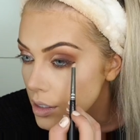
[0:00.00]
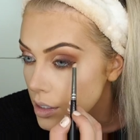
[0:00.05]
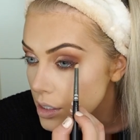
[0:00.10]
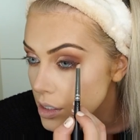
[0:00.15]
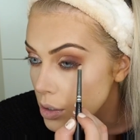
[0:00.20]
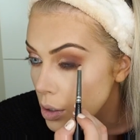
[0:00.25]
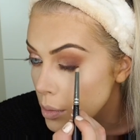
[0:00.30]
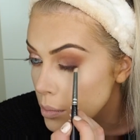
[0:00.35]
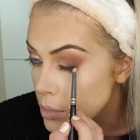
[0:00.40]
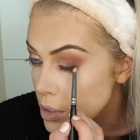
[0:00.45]

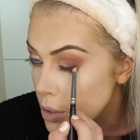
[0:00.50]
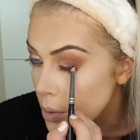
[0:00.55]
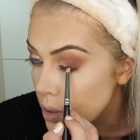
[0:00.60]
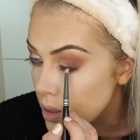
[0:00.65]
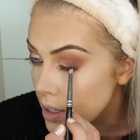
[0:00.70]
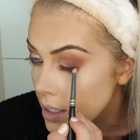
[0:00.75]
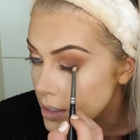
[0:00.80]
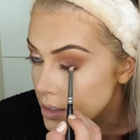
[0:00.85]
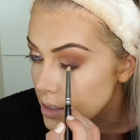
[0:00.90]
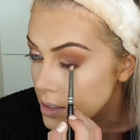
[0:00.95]
So I'm doing
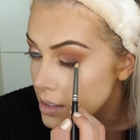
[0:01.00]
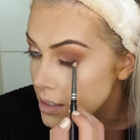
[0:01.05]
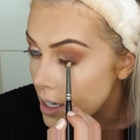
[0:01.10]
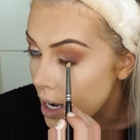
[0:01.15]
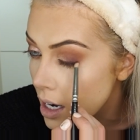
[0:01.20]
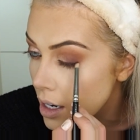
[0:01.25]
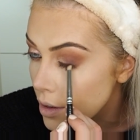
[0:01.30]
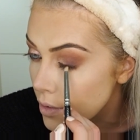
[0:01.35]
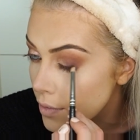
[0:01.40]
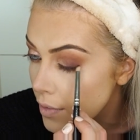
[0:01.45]
this
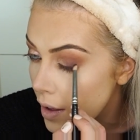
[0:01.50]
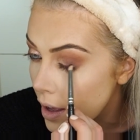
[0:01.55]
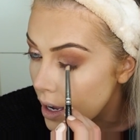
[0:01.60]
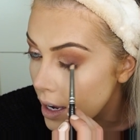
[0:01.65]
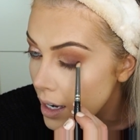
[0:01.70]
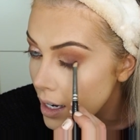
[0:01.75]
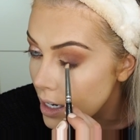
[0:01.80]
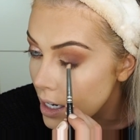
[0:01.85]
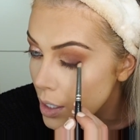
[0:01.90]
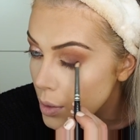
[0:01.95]
instead of
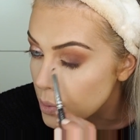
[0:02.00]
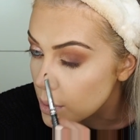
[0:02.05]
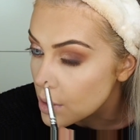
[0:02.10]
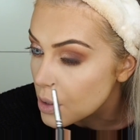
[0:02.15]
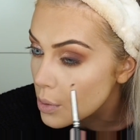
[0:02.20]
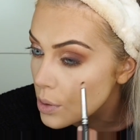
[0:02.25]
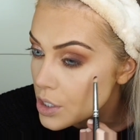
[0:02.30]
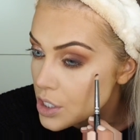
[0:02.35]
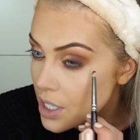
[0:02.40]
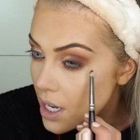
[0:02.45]
a liquid
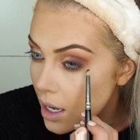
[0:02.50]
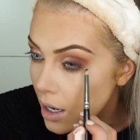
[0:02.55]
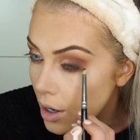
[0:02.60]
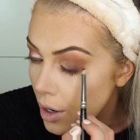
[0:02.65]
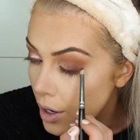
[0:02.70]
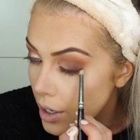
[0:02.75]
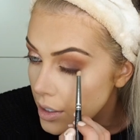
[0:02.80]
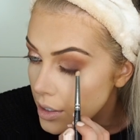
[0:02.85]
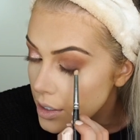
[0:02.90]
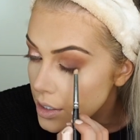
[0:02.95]
or gel
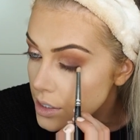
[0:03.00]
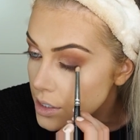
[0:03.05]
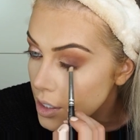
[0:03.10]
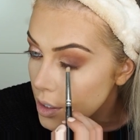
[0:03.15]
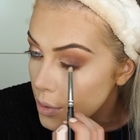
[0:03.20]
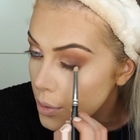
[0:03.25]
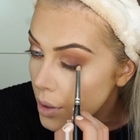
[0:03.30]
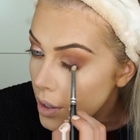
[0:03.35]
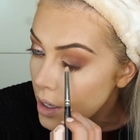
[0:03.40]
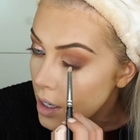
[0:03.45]
liner,
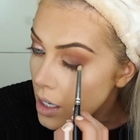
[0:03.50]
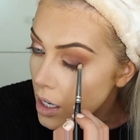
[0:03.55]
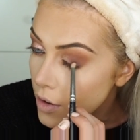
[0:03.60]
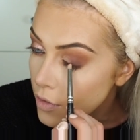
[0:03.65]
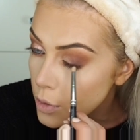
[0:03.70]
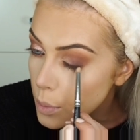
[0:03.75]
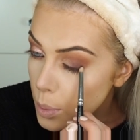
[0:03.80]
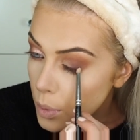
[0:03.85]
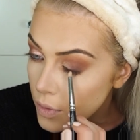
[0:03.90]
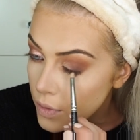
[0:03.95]
so
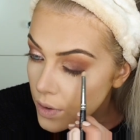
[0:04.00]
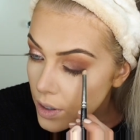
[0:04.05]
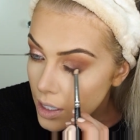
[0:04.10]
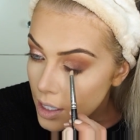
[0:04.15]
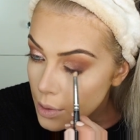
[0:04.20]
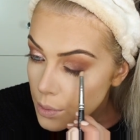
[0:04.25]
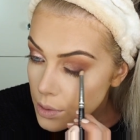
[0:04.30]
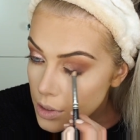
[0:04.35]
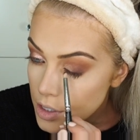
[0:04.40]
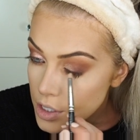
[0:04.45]
if you prefer
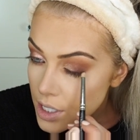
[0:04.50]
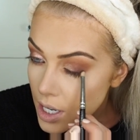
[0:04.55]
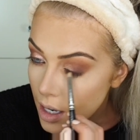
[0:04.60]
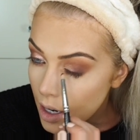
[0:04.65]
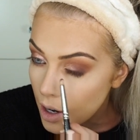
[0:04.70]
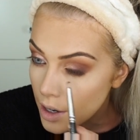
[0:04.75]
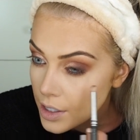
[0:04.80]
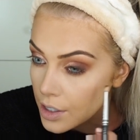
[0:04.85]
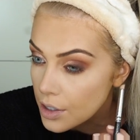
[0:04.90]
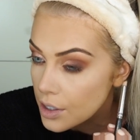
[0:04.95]
liquid or gel
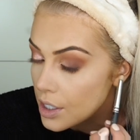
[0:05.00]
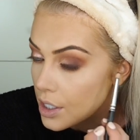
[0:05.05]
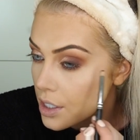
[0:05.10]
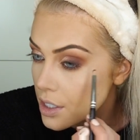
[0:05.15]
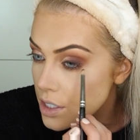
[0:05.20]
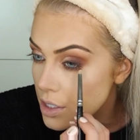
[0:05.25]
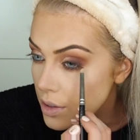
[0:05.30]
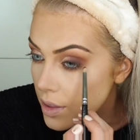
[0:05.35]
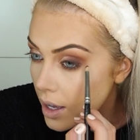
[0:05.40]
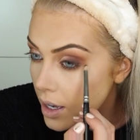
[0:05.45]
liner you
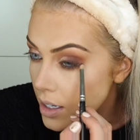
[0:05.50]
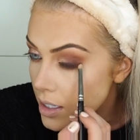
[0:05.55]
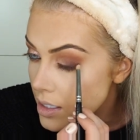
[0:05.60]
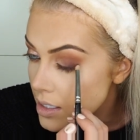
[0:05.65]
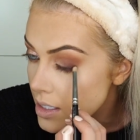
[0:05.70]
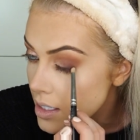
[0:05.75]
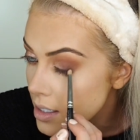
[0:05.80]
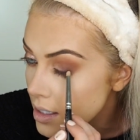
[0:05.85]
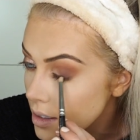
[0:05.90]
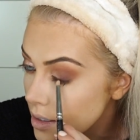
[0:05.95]
can do
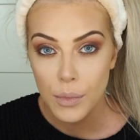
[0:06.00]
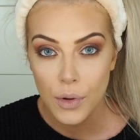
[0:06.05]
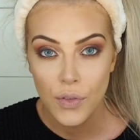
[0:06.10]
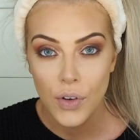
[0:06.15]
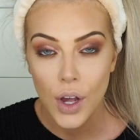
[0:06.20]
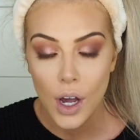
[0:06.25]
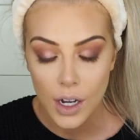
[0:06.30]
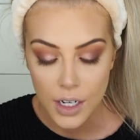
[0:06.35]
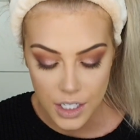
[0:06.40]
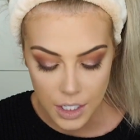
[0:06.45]
that.
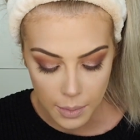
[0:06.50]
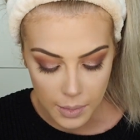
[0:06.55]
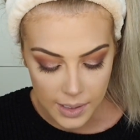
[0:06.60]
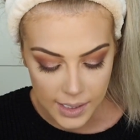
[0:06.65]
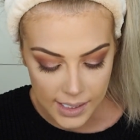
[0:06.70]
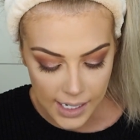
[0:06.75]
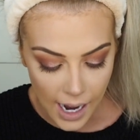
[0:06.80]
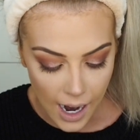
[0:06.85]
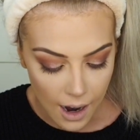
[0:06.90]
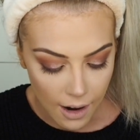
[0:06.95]
Moving on to
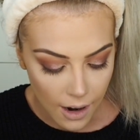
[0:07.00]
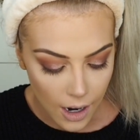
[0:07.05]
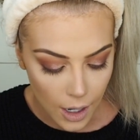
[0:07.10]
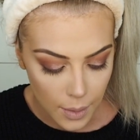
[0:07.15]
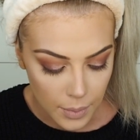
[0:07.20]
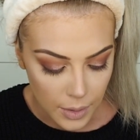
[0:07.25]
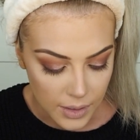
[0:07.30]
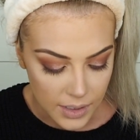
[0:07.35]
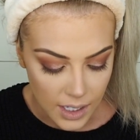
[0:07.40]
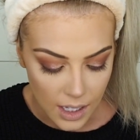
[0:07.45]
mascara,
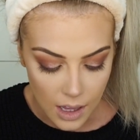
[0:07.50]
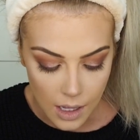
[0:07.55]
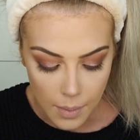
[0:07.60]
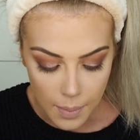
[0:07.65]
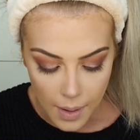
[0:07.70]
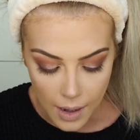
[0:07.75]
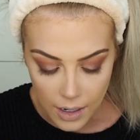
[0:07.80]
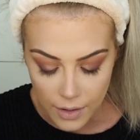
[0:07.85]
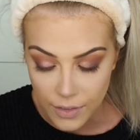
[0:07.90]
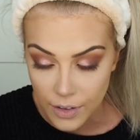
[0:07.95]
I'm using the
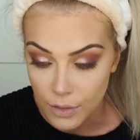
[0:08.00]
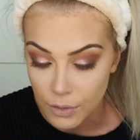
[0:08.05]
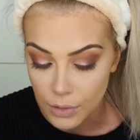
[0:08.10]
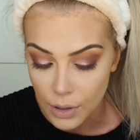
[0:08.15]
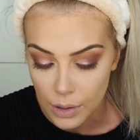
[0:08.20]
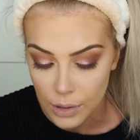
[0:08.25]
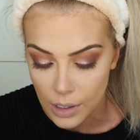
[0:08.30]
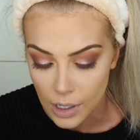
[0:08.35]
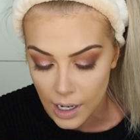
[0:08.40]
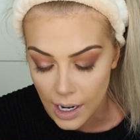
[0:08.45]
Benefit
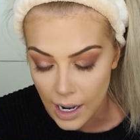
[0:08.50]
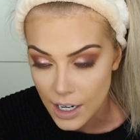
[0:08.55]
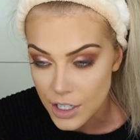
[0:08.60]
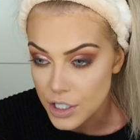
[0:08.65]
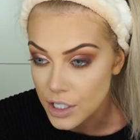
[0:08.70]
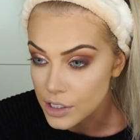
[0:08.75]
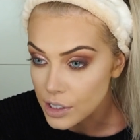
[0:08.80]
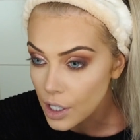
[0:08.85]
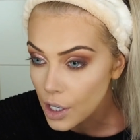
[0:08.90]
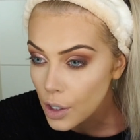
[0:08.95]
Roller Lash
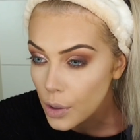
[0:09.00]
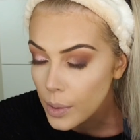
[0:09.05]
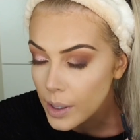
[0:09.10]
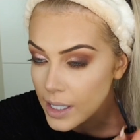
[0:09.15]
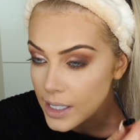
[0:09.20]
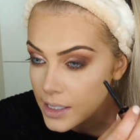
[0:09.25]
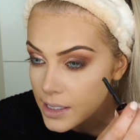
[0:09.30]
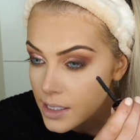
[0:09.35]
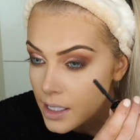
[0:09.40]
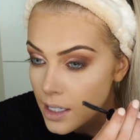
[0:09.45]
as
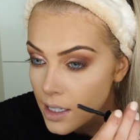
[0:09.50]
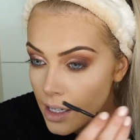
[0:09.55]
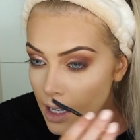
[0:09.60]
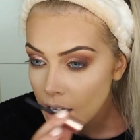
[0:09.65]
always.